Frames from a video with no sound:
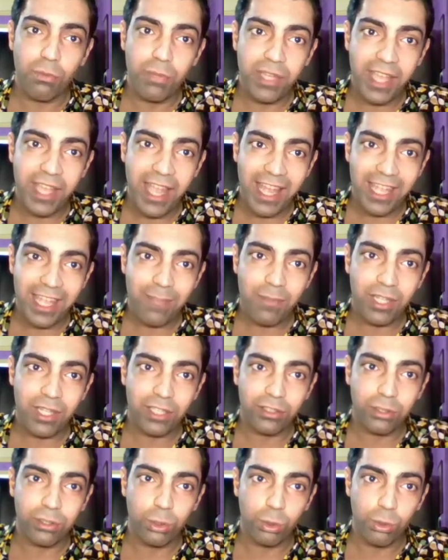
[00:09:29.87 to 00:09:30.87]
to be
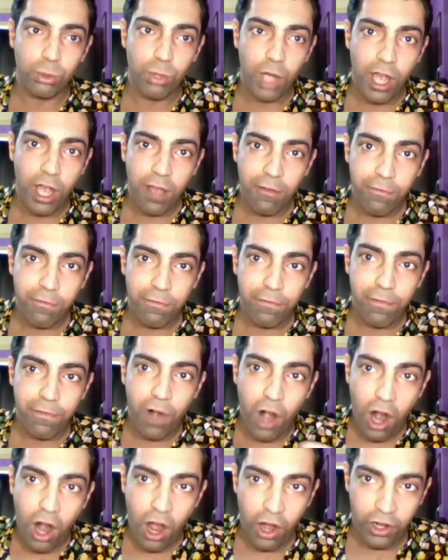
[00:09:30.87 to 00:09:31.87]
able to
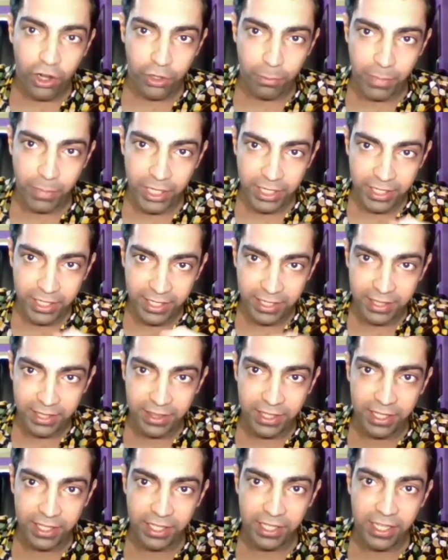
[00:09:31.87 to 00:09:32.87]
farm
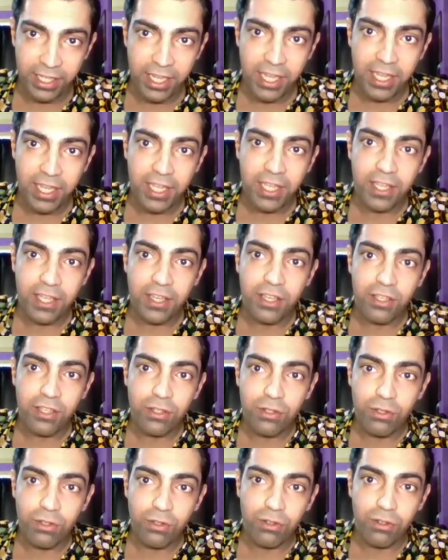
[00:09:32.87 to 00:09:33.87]
in the
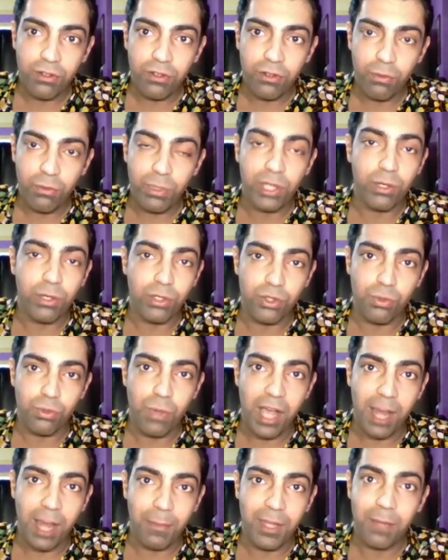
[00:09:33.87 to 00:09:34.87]

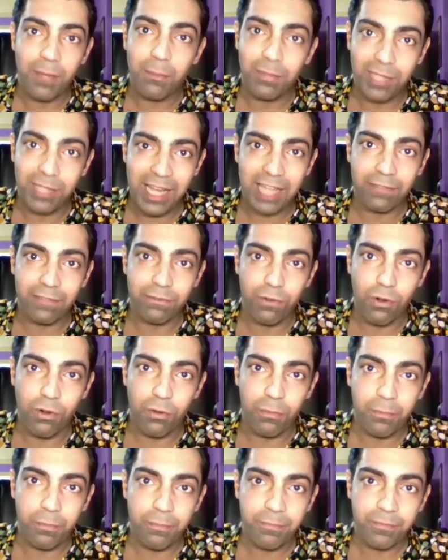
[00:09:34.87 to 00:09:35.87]
WigoSwap
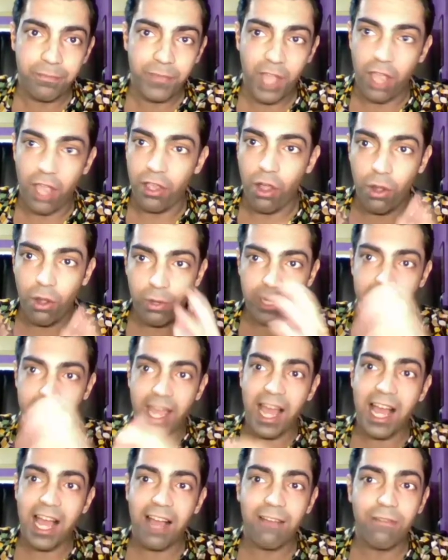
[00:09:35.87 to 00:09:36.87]
platform. I
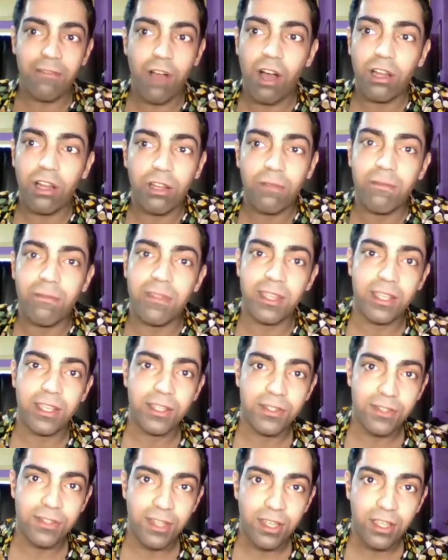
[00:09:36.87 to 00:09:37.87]
already have all of
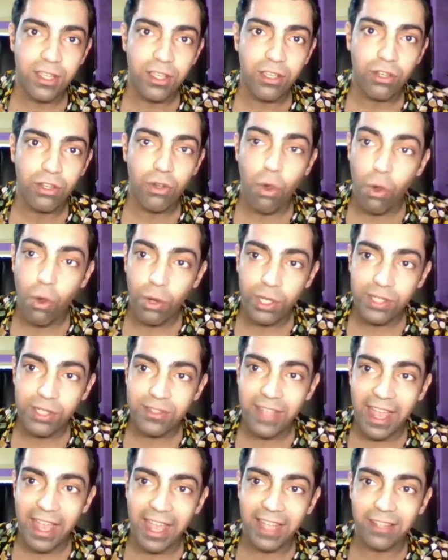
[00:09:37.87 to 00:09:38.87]
these
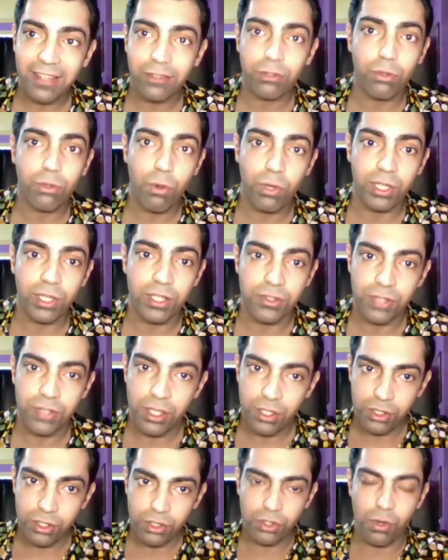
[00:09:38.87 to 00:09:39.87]
coins and
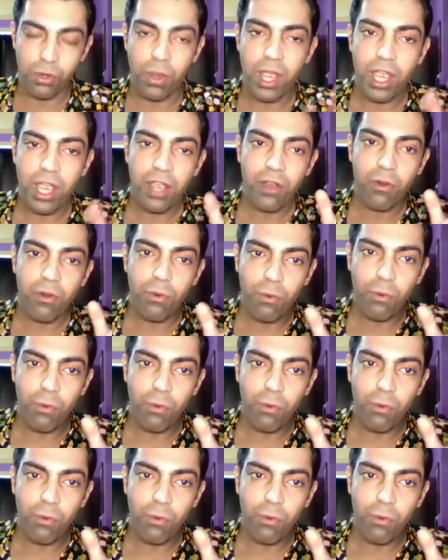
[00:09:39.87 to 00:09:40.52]
tokens. So